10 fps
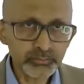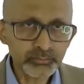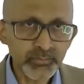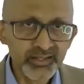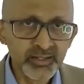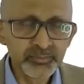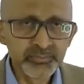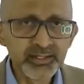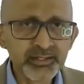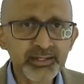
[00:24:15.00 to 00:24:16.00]

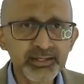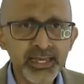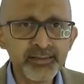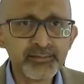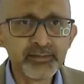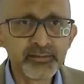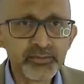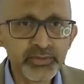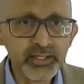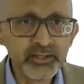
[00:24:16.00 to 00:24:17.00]
the cancers of
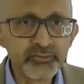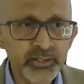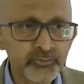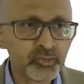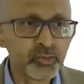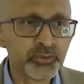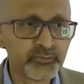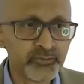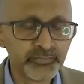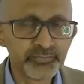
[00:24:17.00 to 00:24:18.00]
each age group is
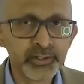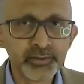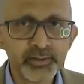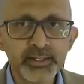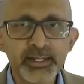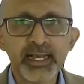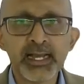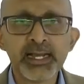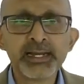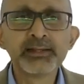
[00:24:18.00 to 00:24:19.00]
different,
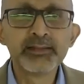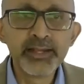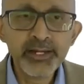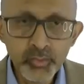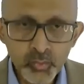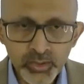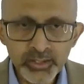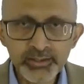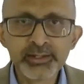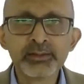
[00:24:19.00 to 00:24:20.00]
and they do occur
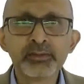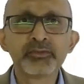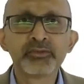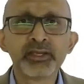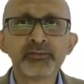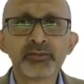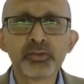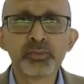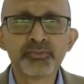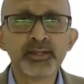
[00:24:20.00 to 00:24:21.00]
in those age
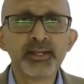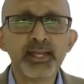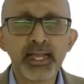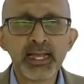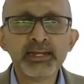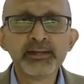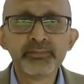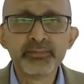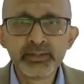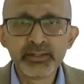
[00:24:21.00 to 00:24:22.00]
groups.
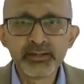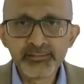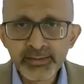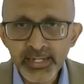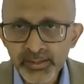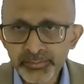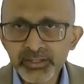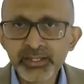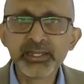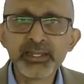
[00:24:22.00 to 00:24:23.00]
And does it happen?
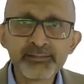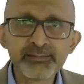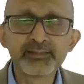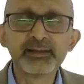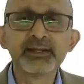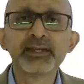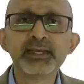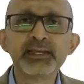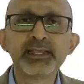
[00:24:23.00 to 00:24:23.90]
Yes, it